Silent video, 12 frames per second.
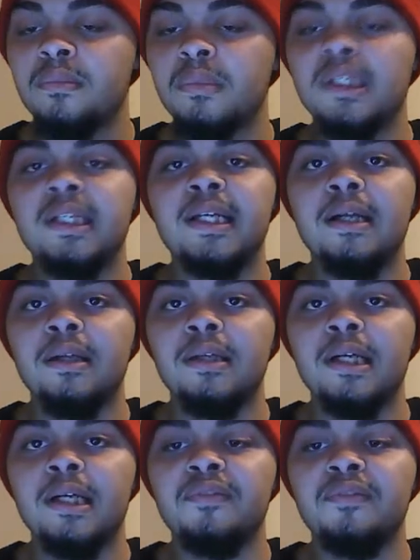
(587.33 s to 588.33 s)
Malik Kelly
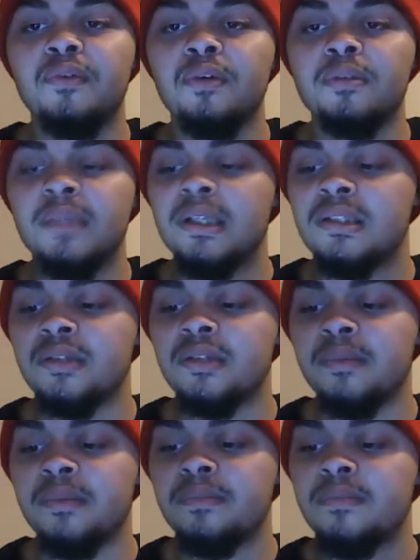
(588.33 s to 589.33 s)
94 is my
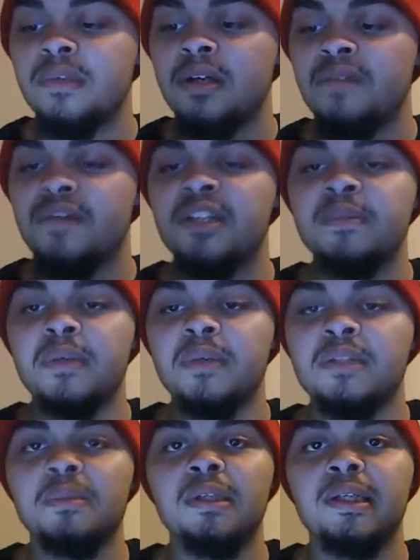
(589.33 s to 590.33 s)
Instagram.
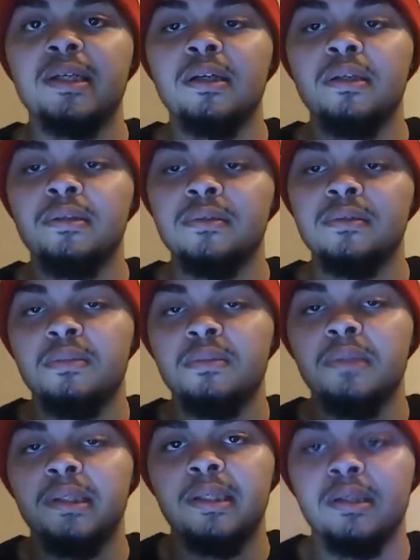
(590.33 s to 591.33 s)
Facebook's Malik Kelly. Just
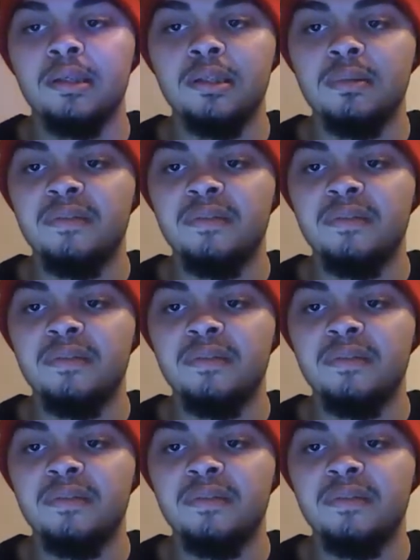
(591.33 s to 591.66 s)
Malik Kelly.